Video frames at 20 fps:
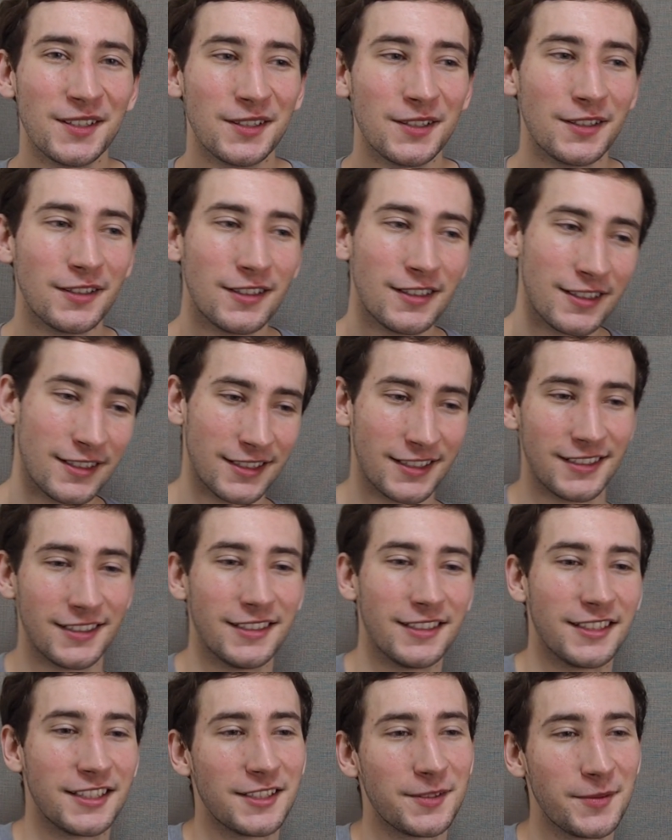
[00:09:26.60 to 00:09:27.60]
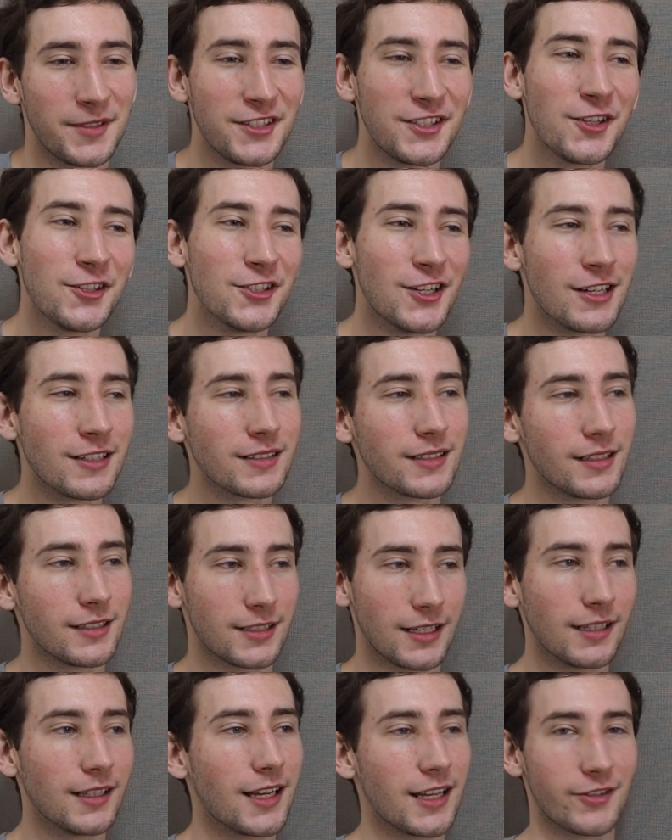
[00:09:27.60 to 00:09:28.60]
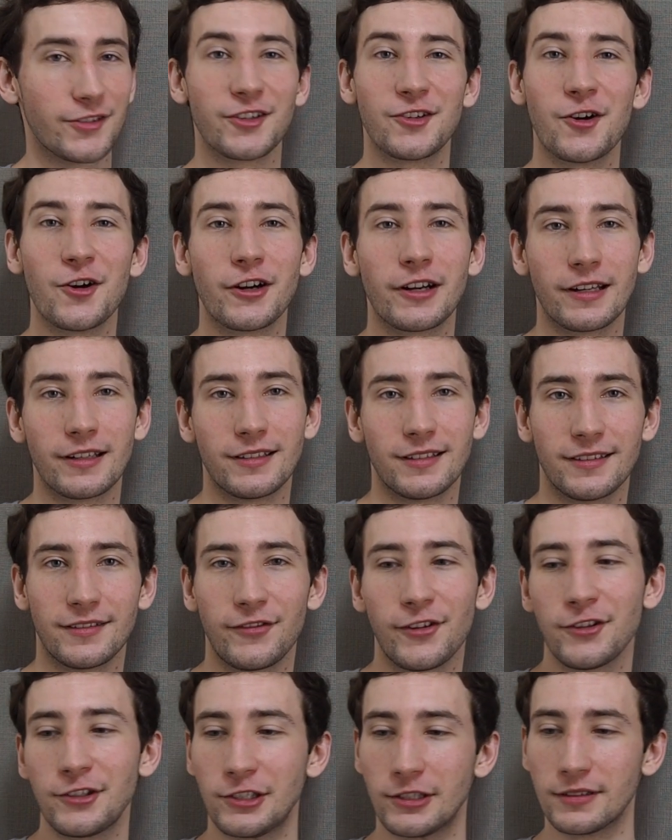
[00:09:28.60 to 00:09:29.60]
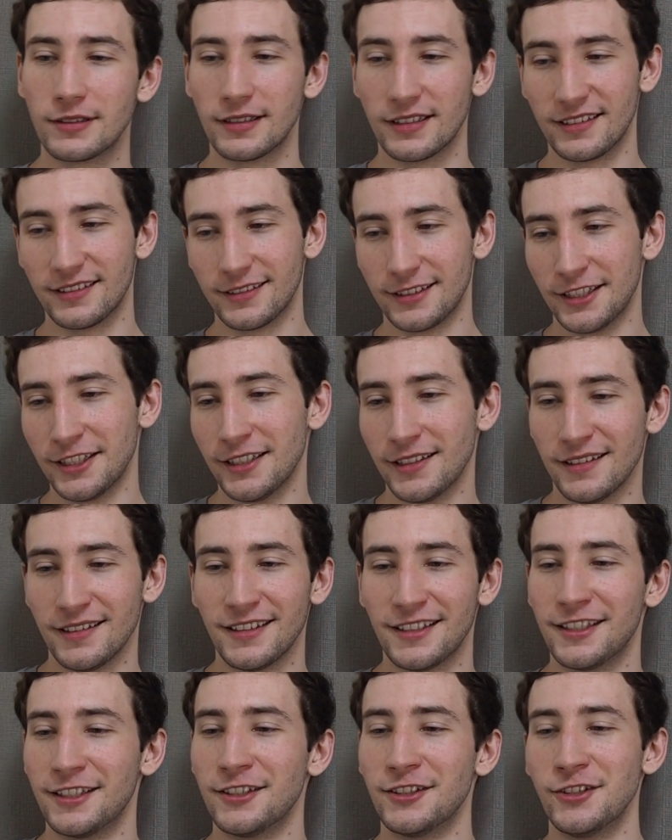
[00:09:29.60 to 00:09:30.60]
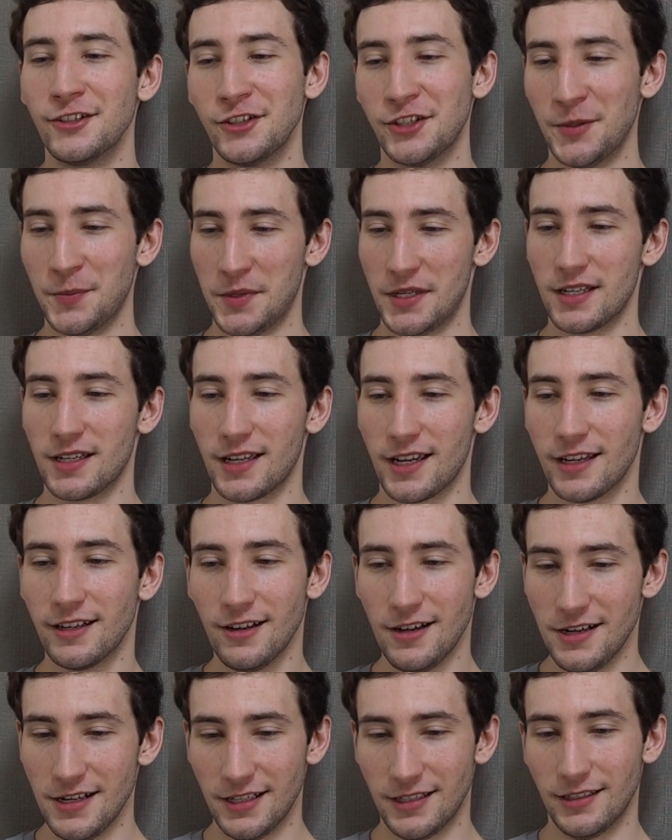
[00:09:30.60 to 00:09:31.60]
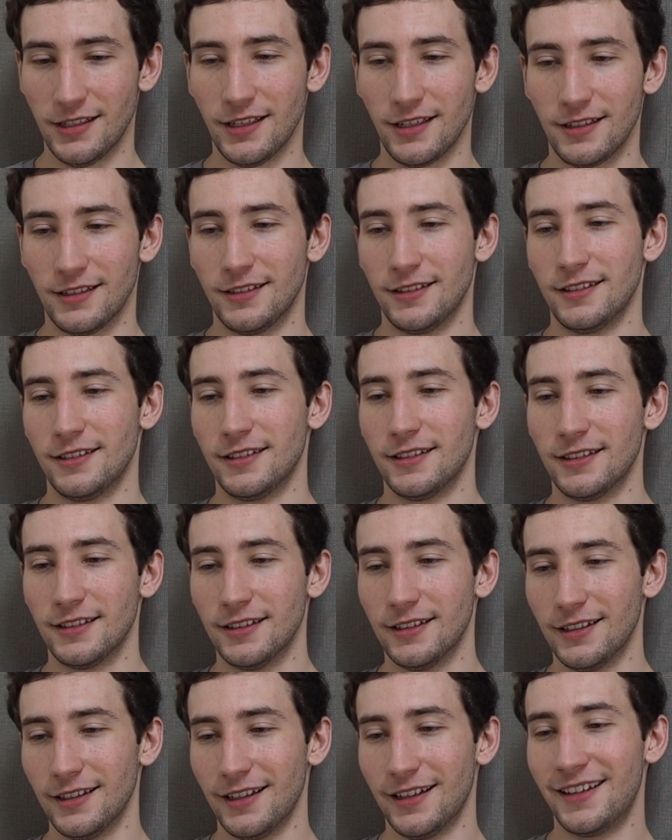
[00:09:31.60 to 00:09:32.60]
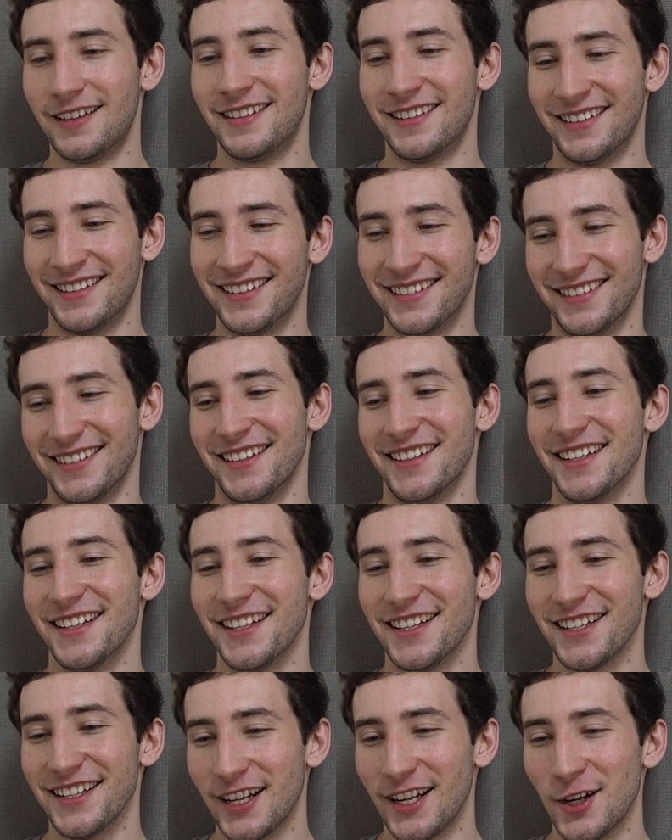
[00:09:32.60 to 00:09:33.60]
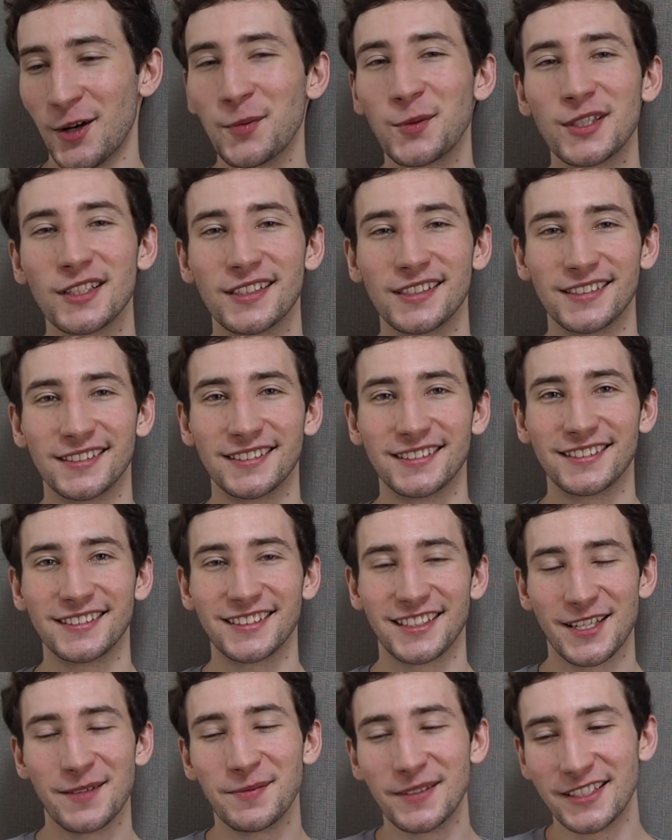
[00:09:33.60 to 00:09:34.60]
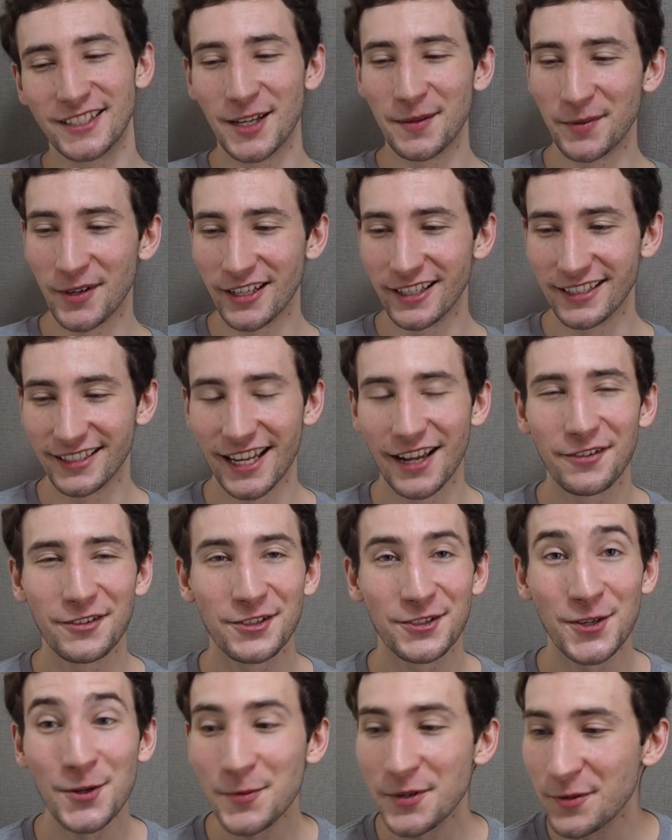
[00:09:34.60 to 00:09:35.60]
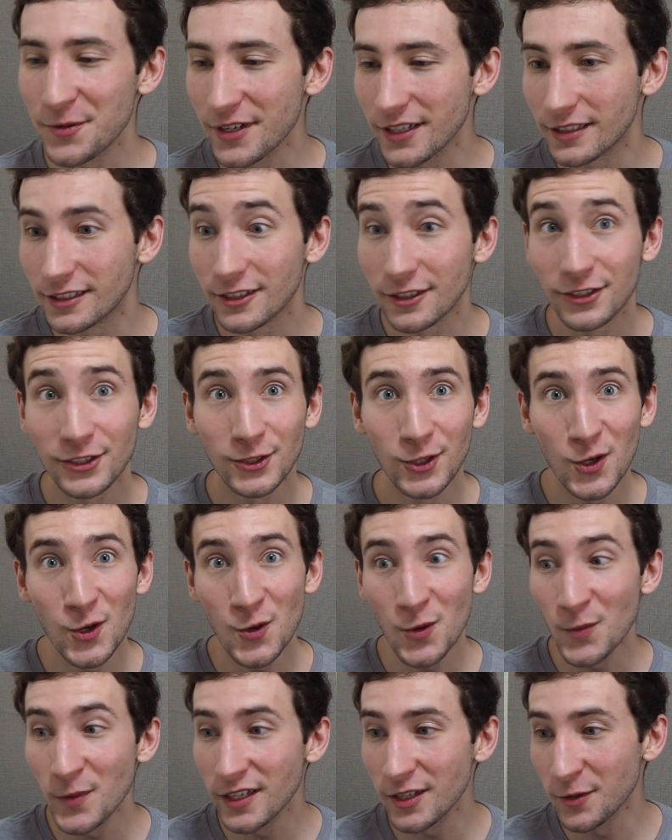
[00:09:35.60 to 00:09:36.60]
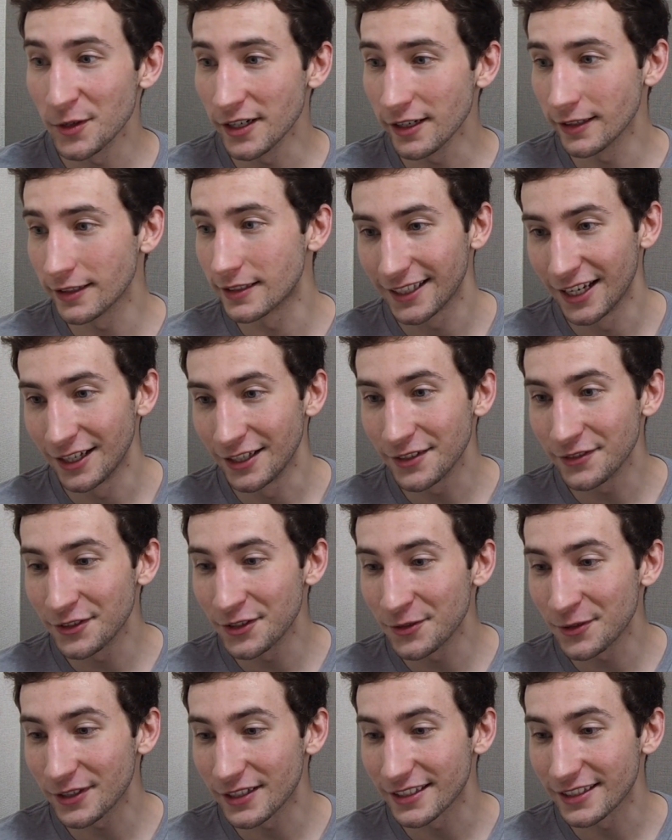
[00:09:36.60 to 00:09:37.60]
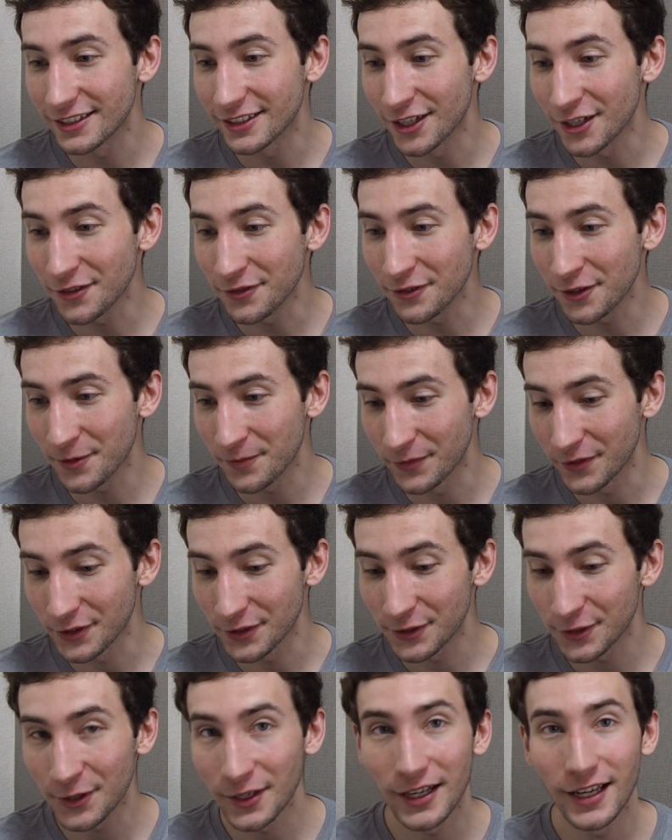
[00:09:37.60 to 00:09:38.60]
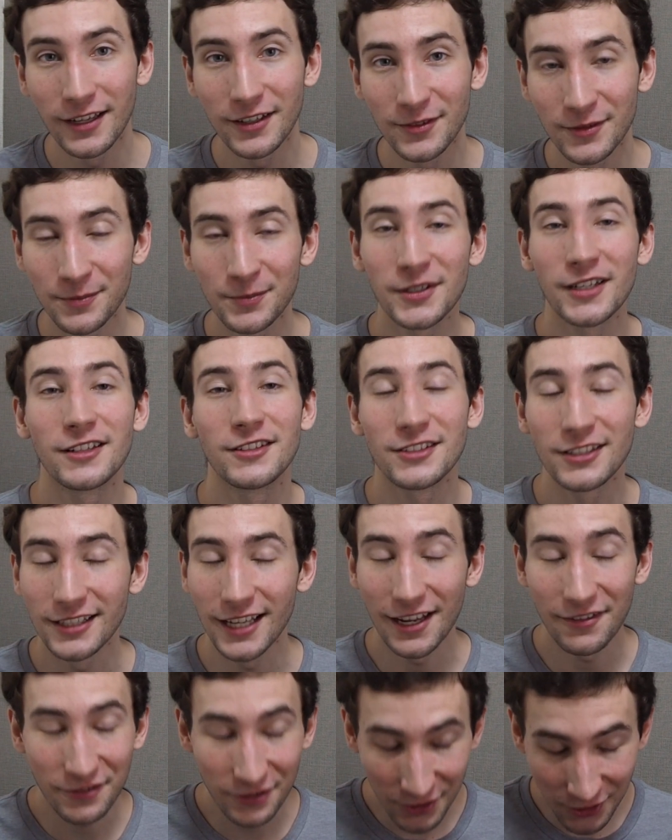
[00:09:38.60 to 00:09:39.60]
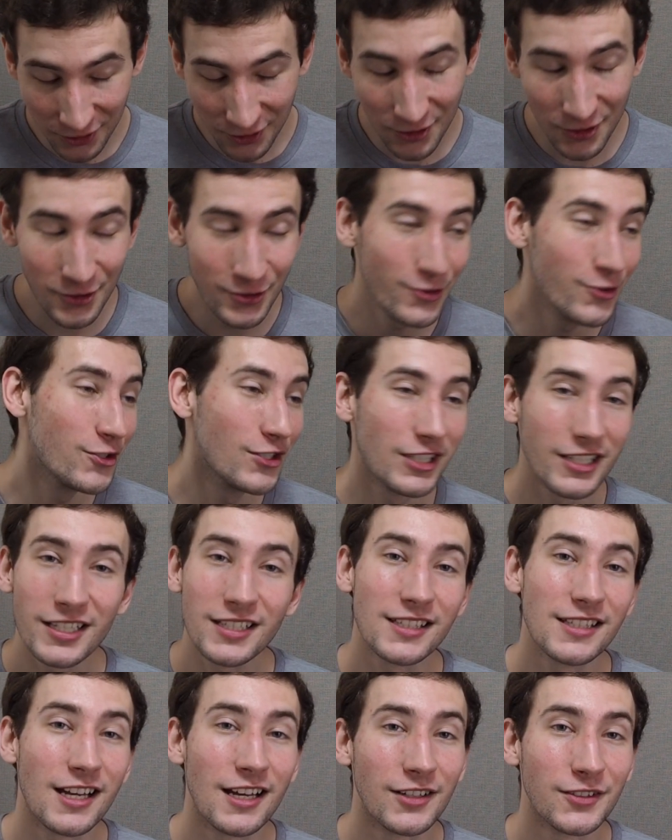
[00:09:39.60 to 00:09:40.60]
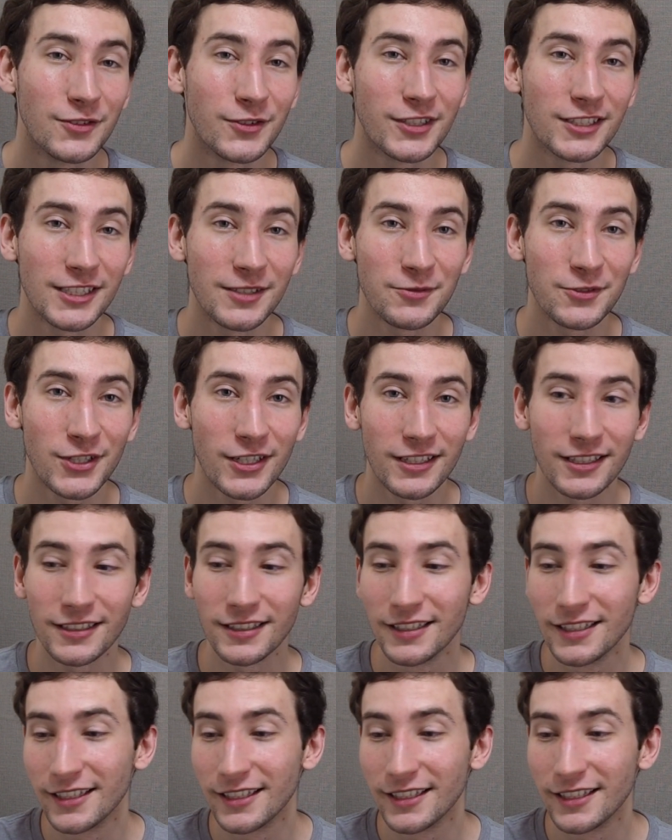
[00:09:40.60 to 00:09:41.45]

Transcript: Oh, it's been so long since I last recorded. It feels good to do something again, honestly. I hope to keep this up, honestly. There's so many words. I don't even know where to start from. I have a huge list now of words I'm trying to